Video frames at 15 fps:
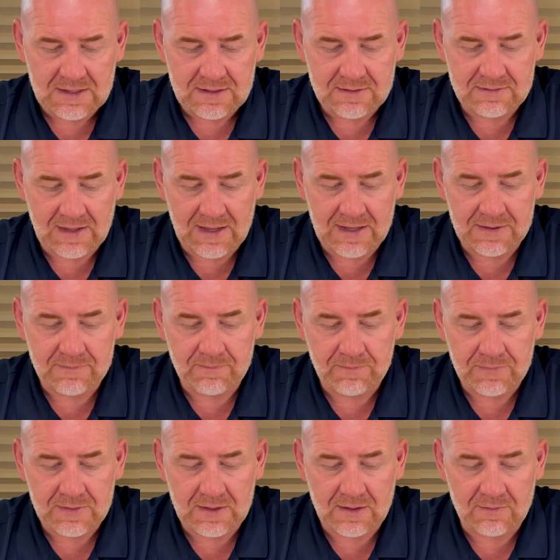Then
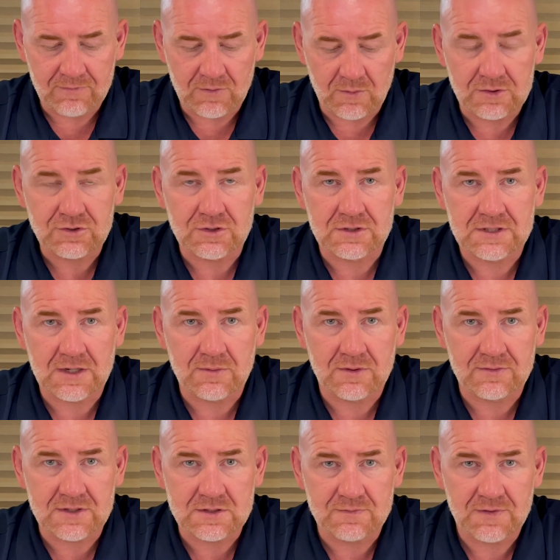if you want, you can take one
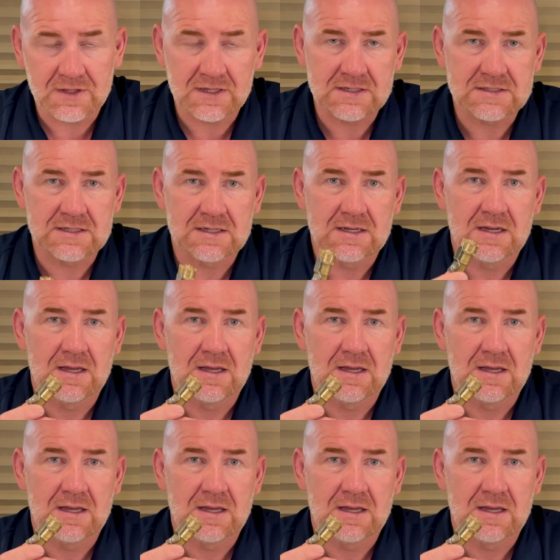of these fittings